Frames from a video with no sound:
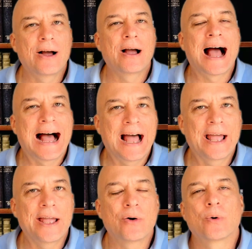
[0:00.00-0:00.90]

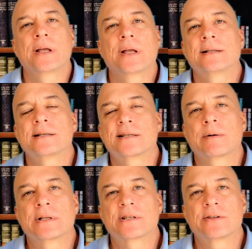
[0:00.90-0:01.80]
I-oriented
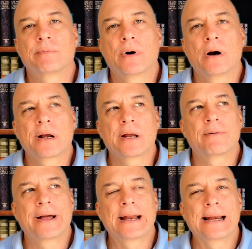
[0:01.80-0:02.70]
segments of the market
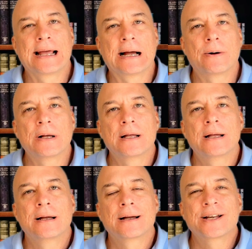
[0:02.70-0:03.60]
right now,
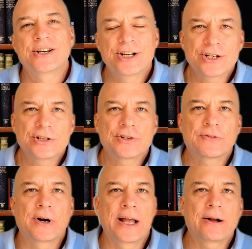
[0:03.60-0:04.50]
conditions
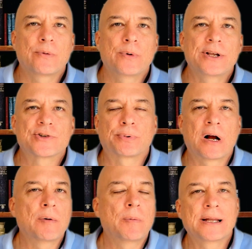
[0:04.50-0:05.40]
for equities are
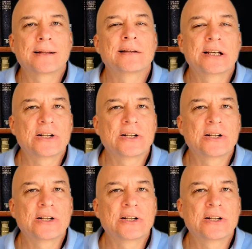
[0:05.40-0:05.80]
probably a little